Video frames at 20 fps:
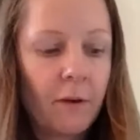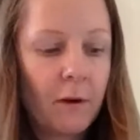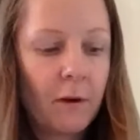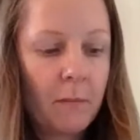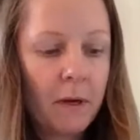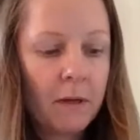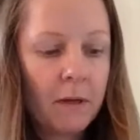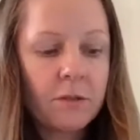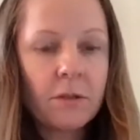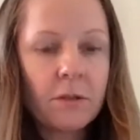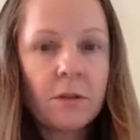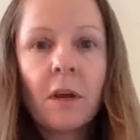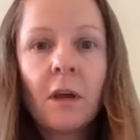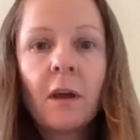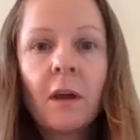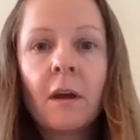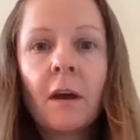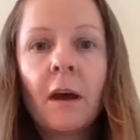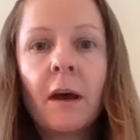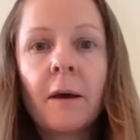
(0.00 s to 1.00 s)
very much.
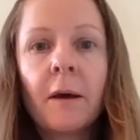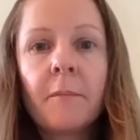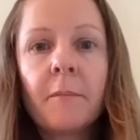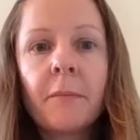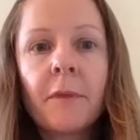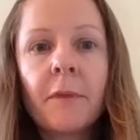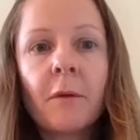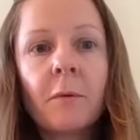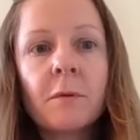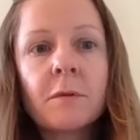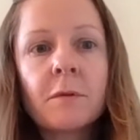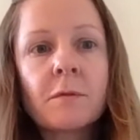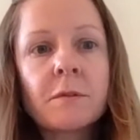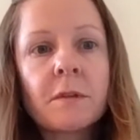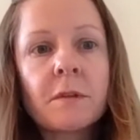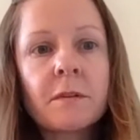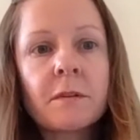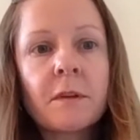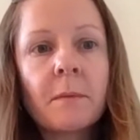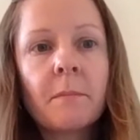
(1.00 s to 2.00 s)
There was
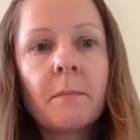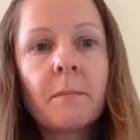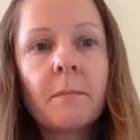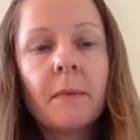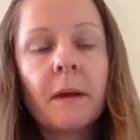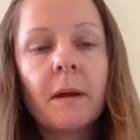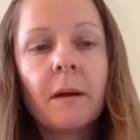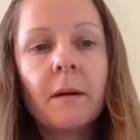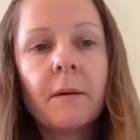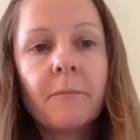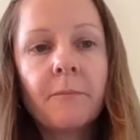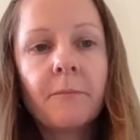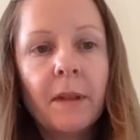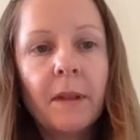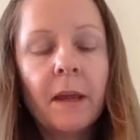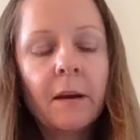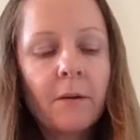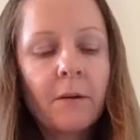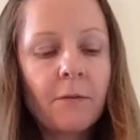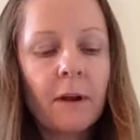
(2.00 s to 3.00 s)
also some
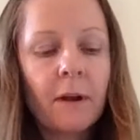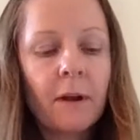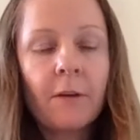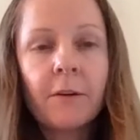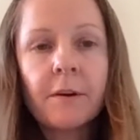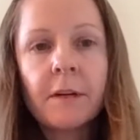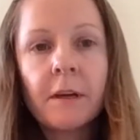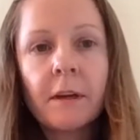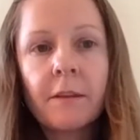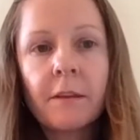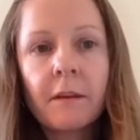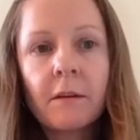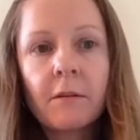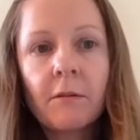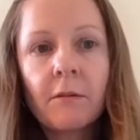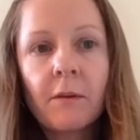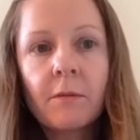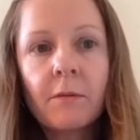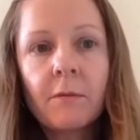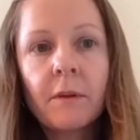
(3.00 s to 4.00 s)
lack of clarity, I think,
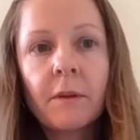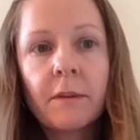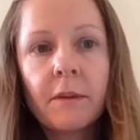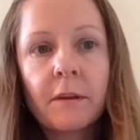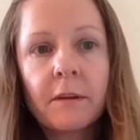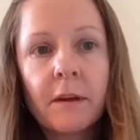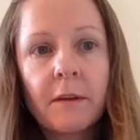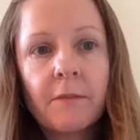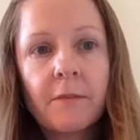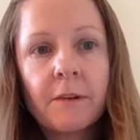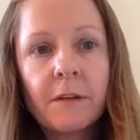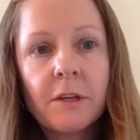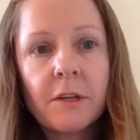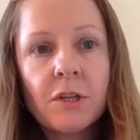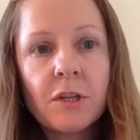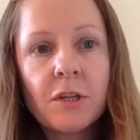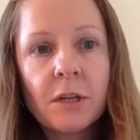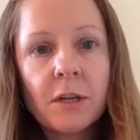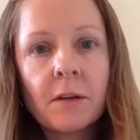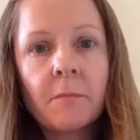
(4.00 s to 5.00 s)
around the
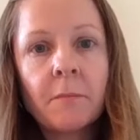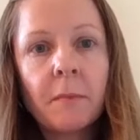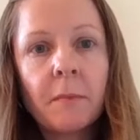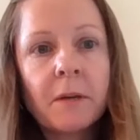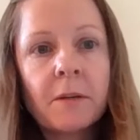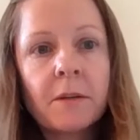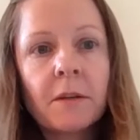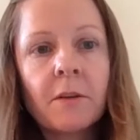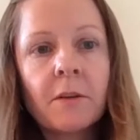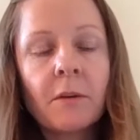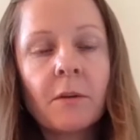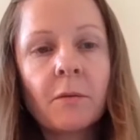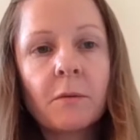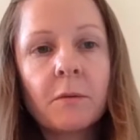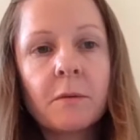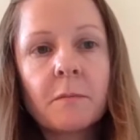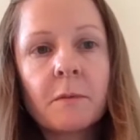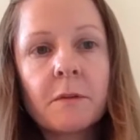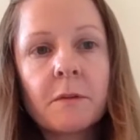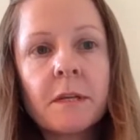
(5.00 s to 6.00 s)
definition, because I know it
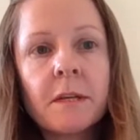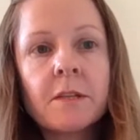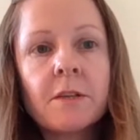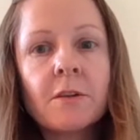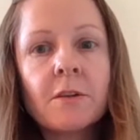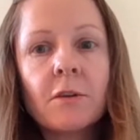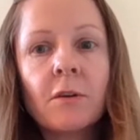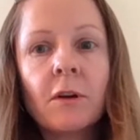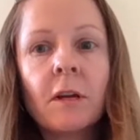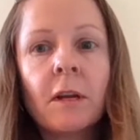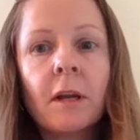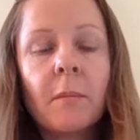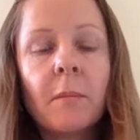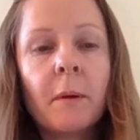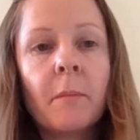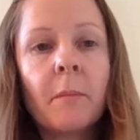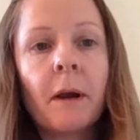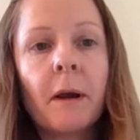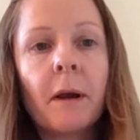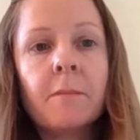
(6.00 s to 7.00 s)
was presented earlier,
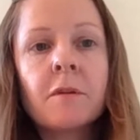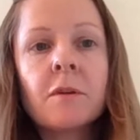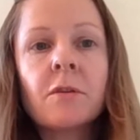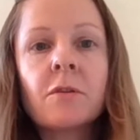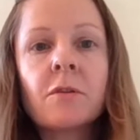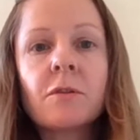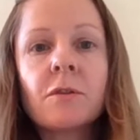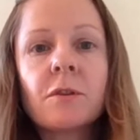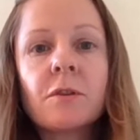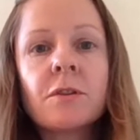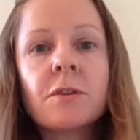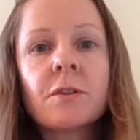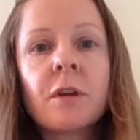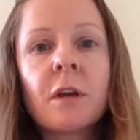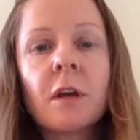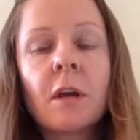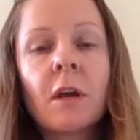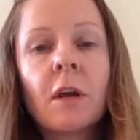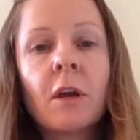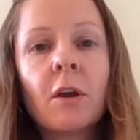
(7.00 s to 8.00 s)
but perhaps you could just
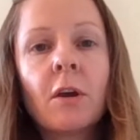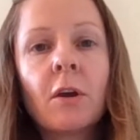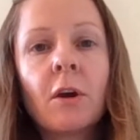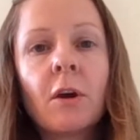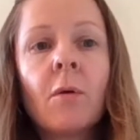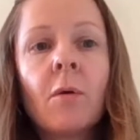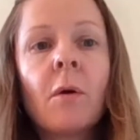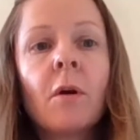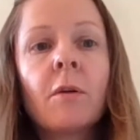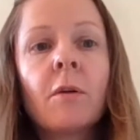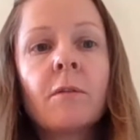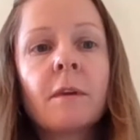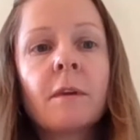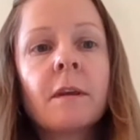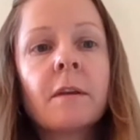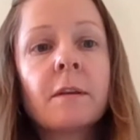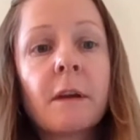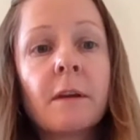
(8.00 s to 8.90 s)
go over the